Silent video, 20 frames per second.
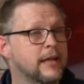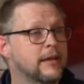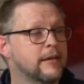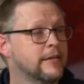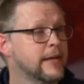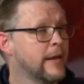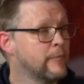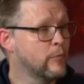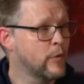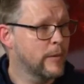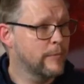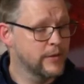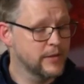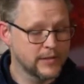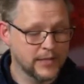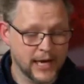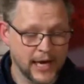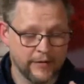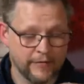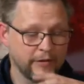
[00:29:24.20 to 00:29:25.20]
named
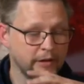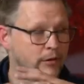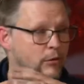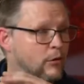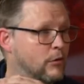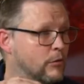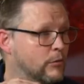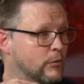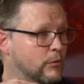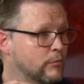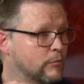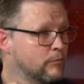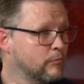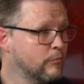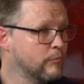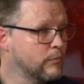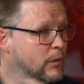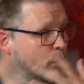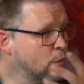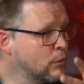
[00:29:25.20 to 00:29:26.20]
weapons have their own
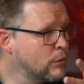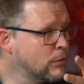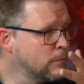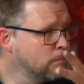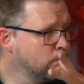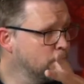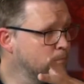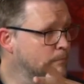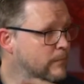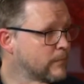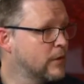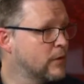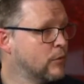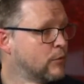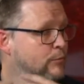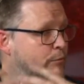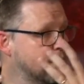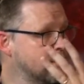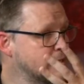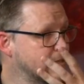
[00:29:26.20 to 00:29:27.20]
lore, their
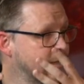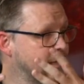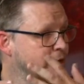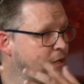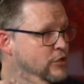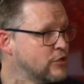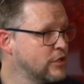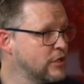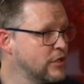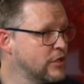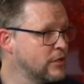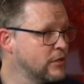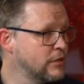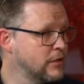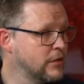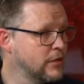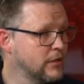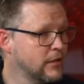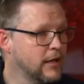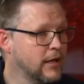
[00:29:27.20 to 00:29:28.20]
own
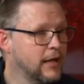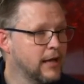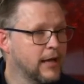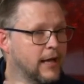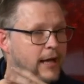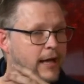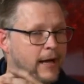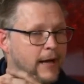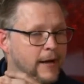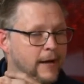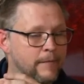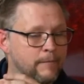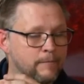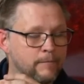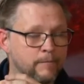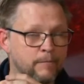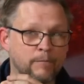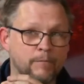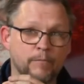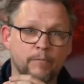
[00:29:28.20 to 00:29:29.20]
presentation.
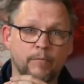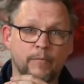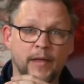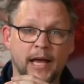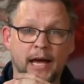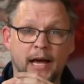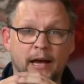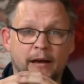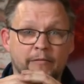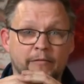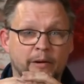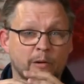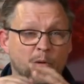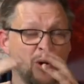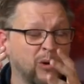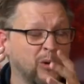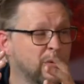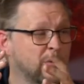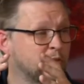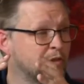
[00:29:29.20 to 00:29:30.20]
They have their
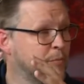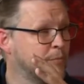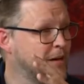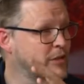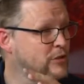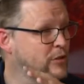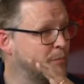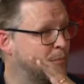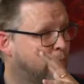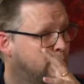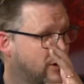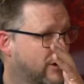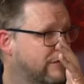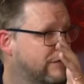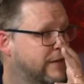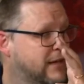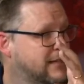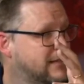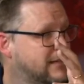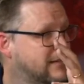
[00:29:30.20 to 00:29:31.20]
own special
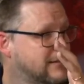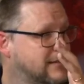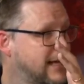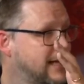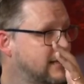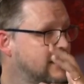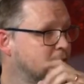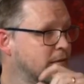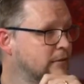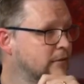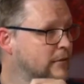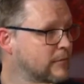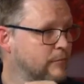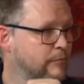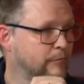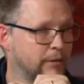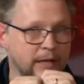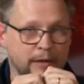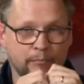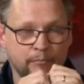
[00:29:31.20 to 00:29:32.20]
perfect talents,
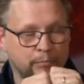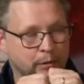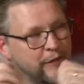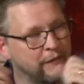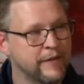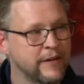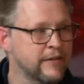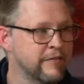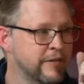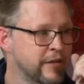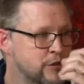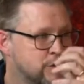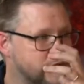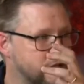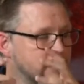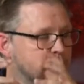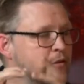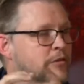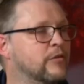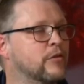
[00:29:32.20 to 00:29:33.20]
like perfect
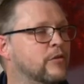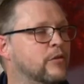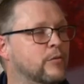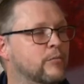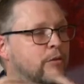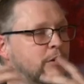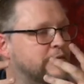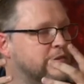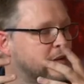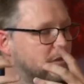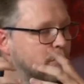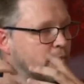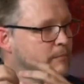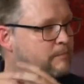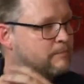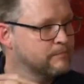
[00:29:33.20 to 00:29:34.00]
vigilance or perfect